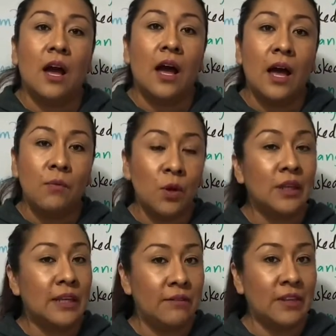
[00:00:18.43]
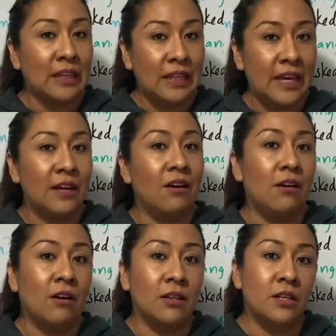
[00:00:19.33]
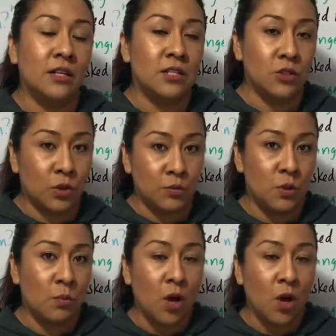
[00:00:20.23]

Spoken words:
I will leave the link on the description